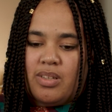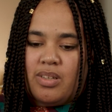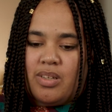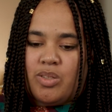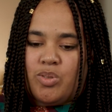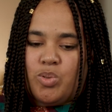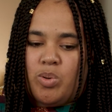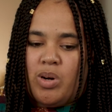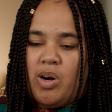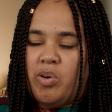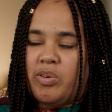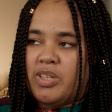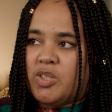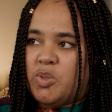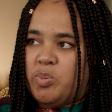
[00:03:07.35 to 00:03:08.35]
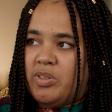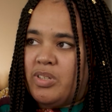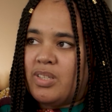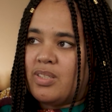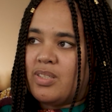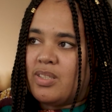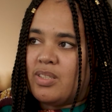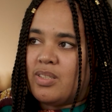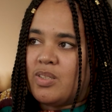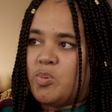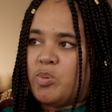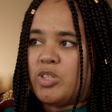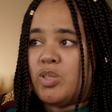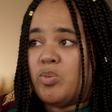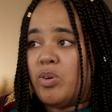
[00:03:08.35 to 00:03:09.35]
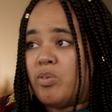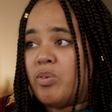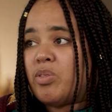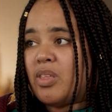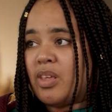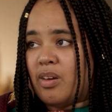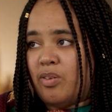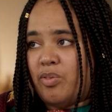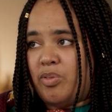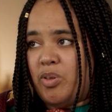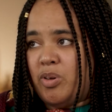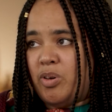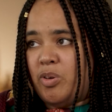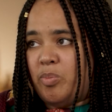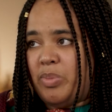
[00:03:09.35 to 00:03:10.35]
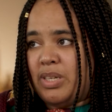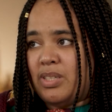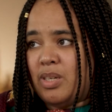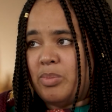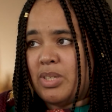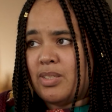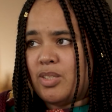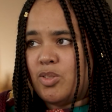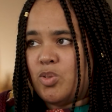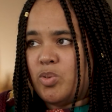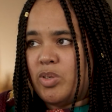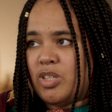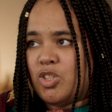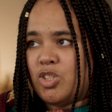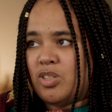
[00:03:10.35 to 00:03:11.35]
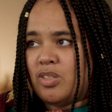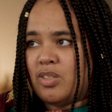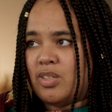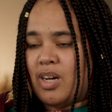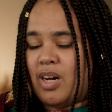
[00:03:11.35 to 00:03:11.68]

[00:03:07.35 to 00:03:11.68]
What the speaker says: our own experiences, especially when we think of the pandemic situation,